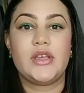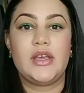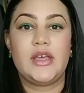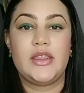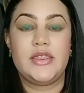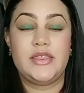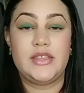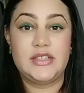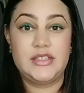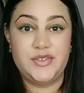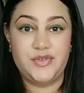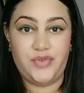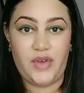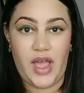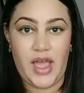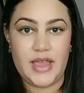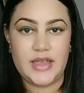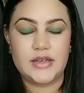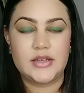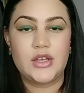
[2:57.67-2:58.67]
the
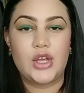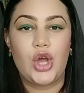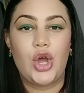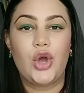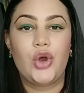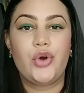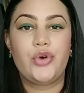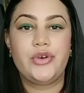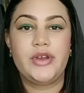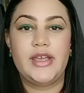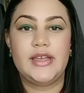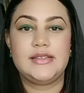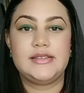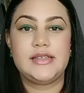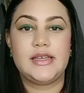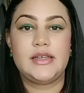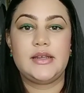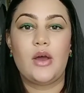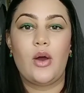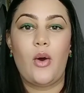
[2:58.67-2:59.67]
divine,
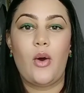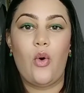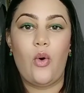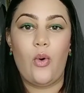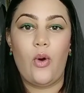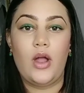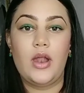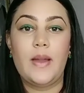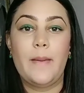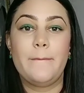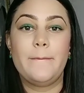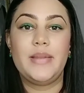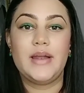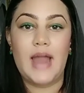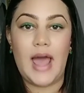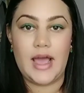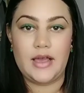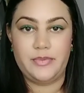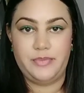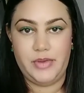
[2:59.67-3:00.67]
created all
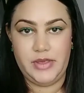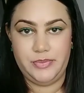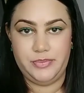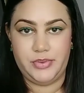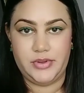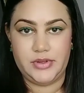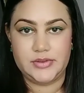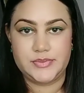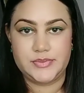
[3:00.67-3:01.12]
black people.